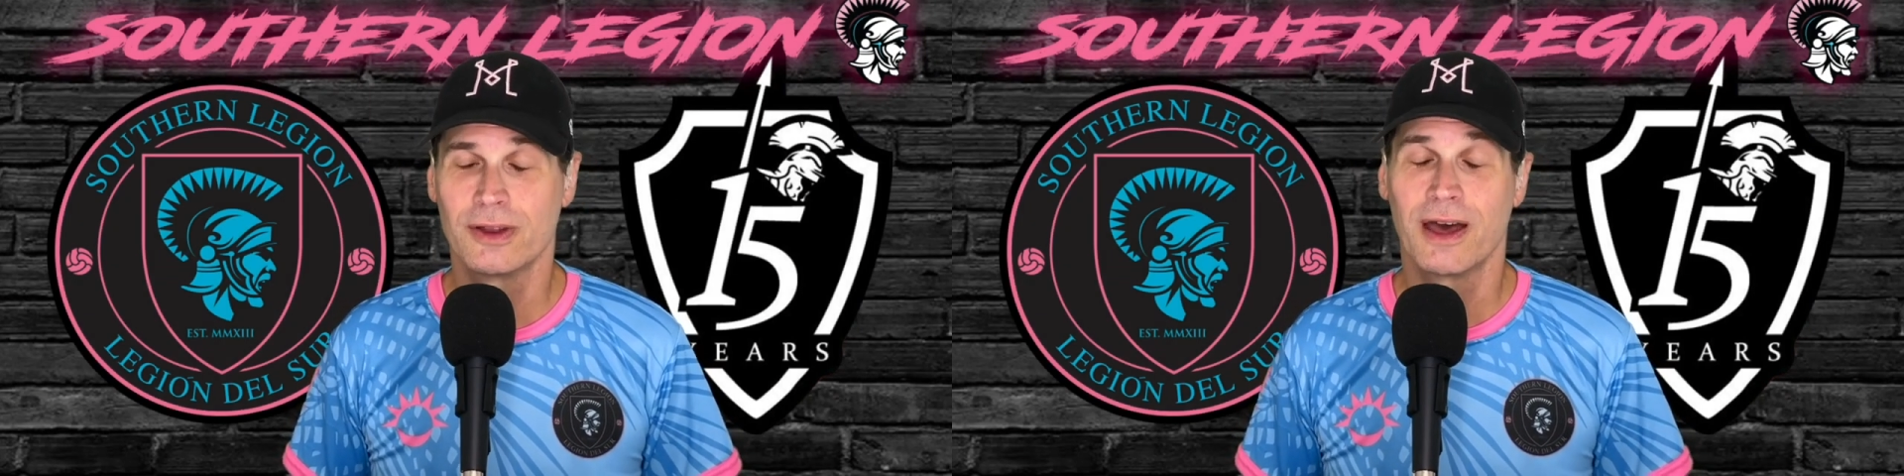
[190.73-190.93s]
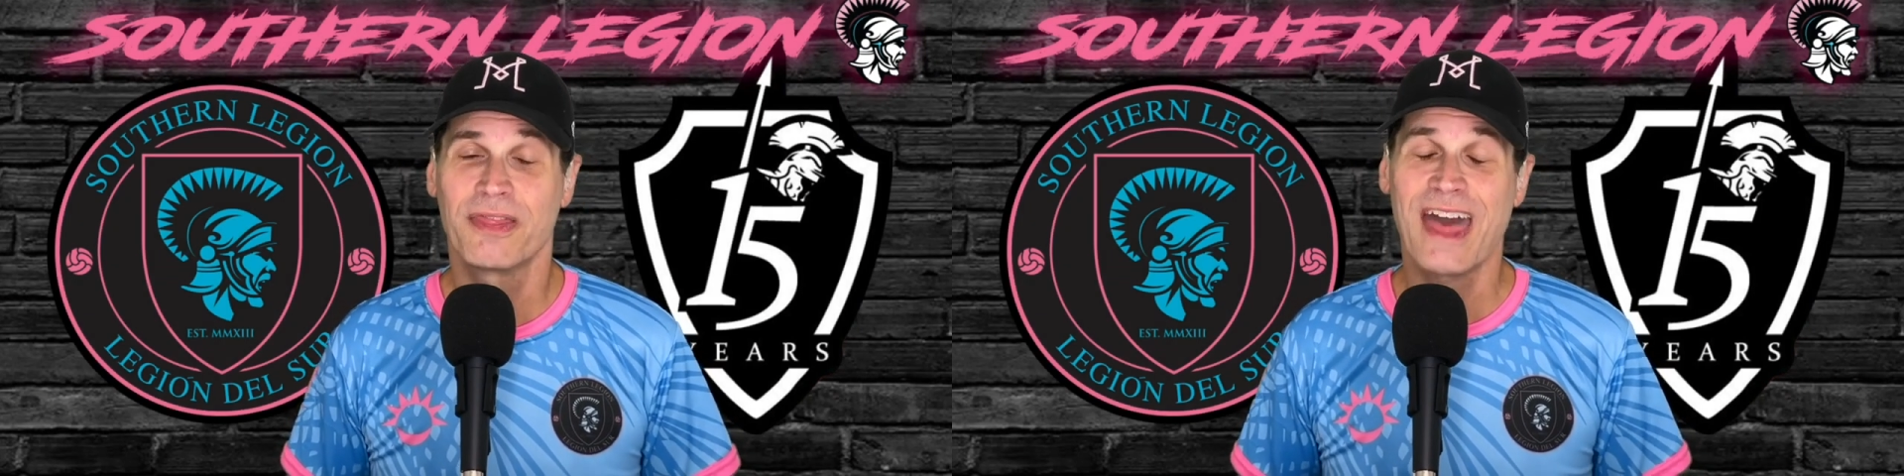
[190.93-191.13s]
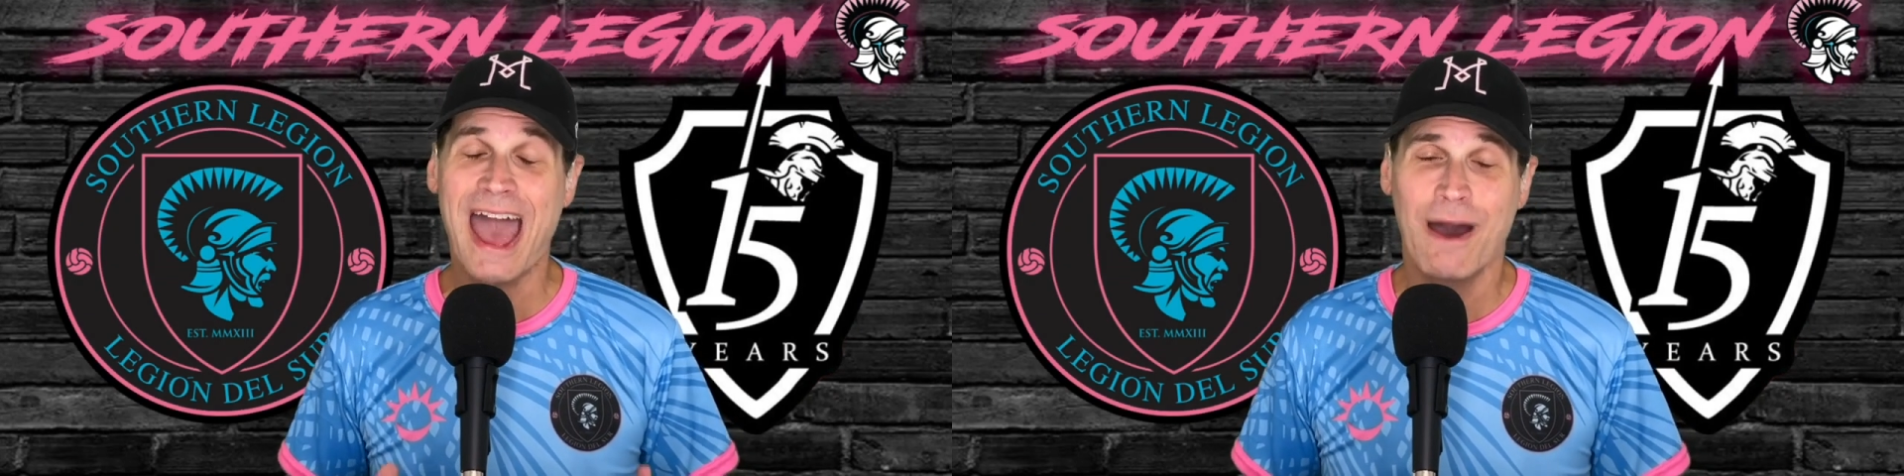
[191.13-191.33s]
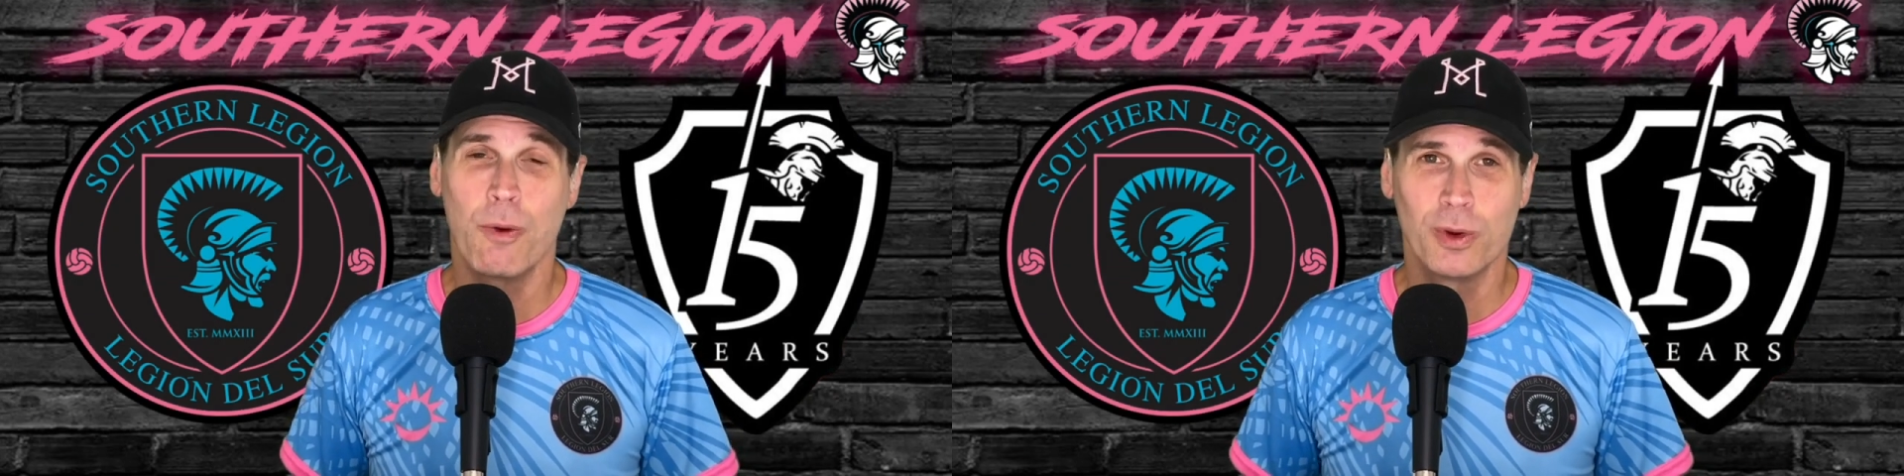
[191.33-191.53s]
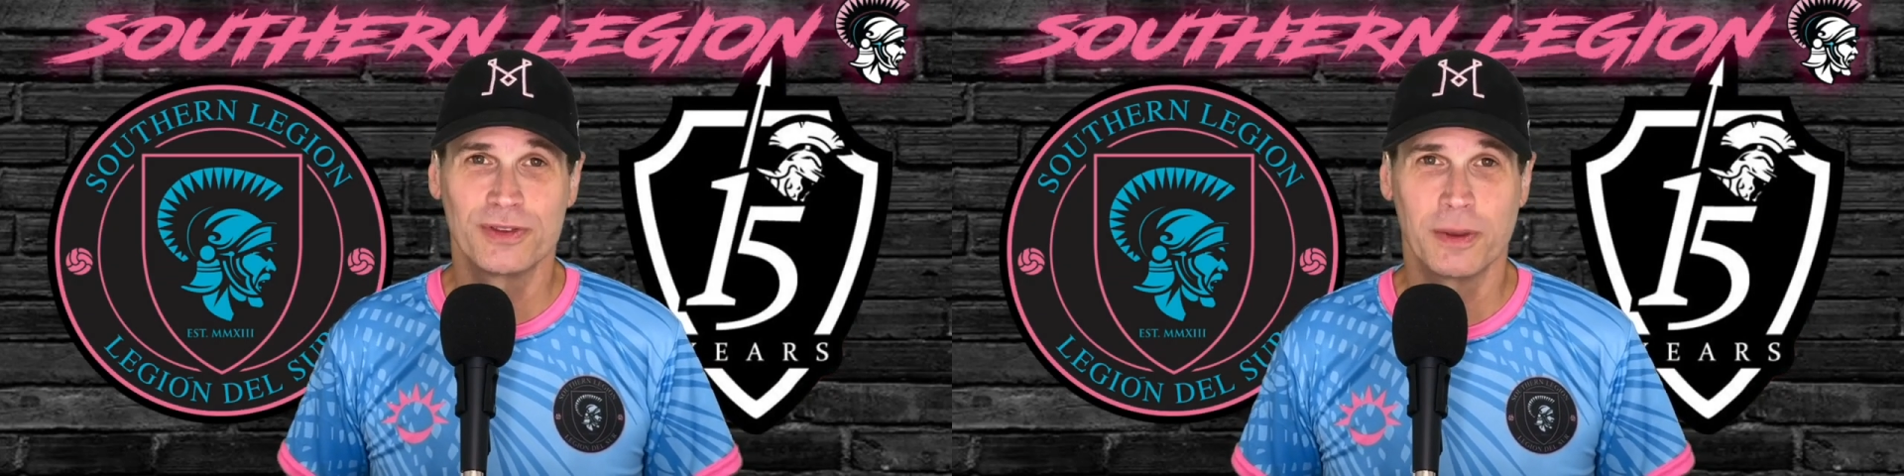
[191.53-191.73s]
now that
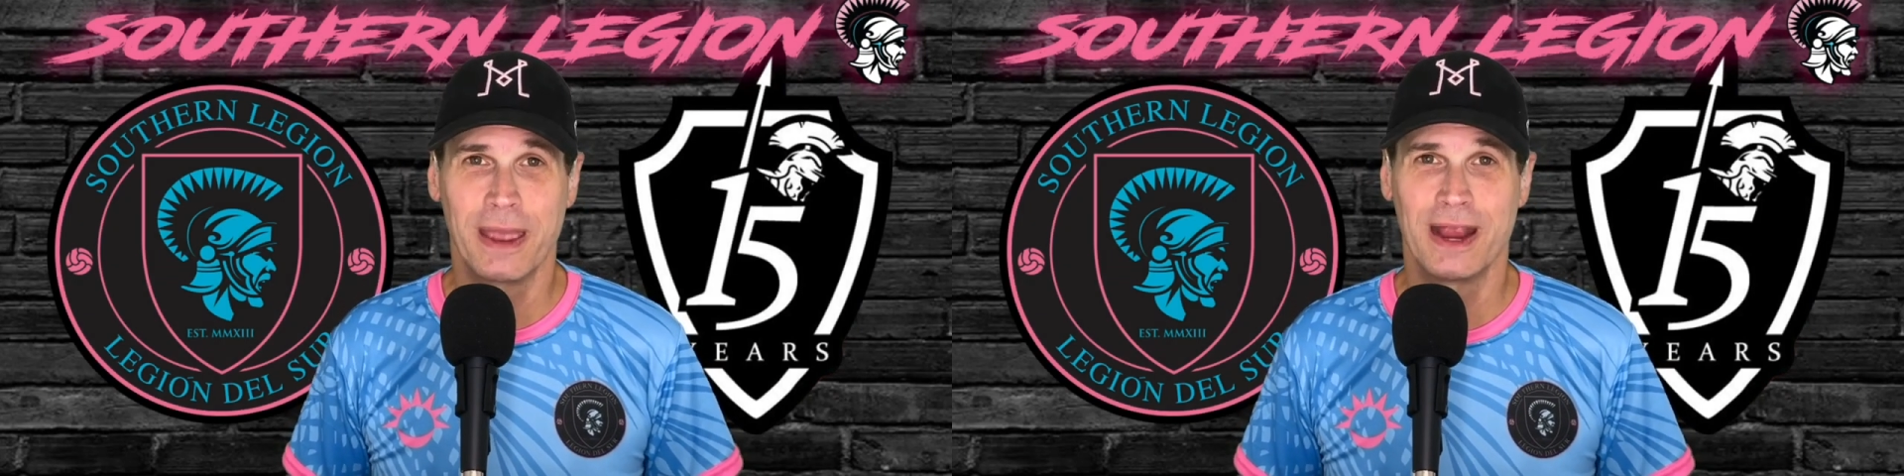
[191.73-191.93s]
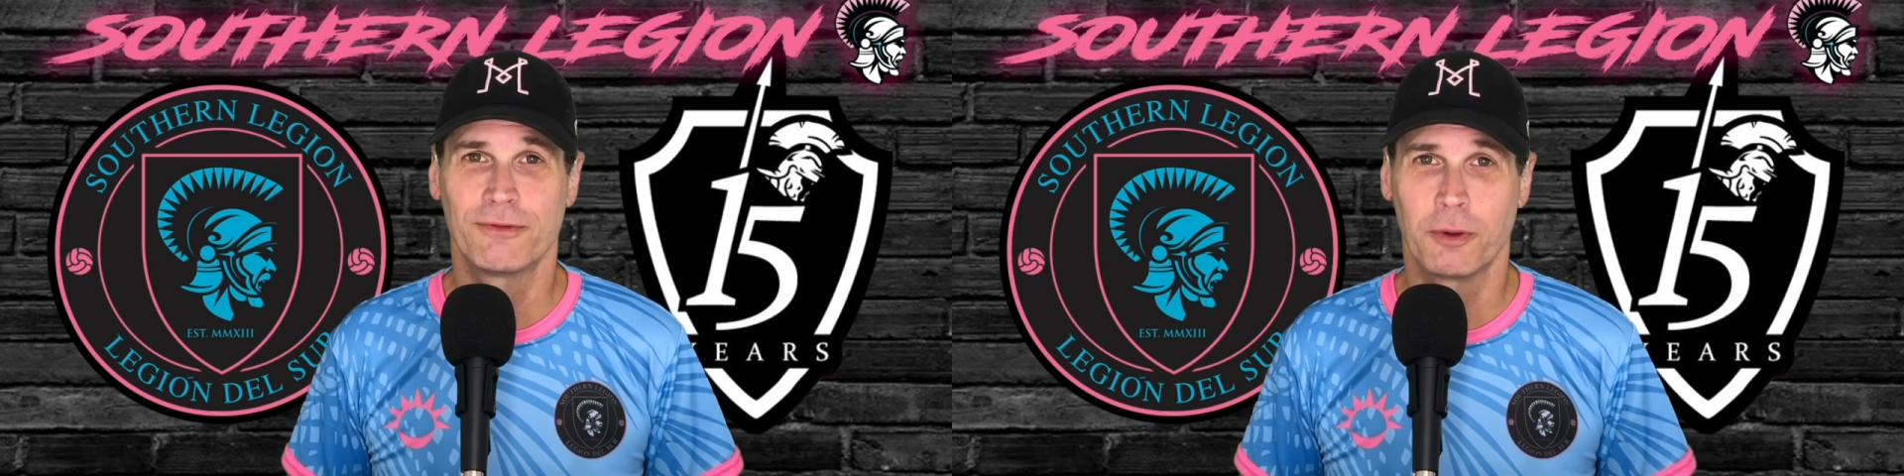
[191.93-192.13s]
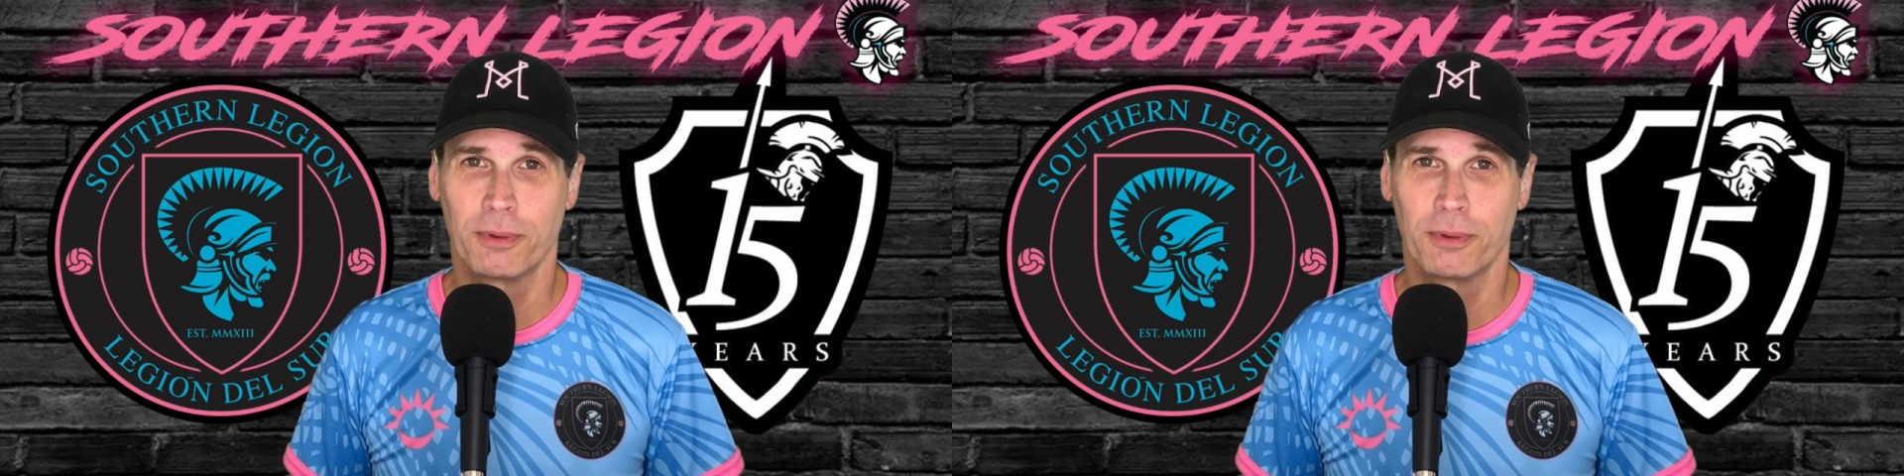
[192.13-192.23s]
was a painful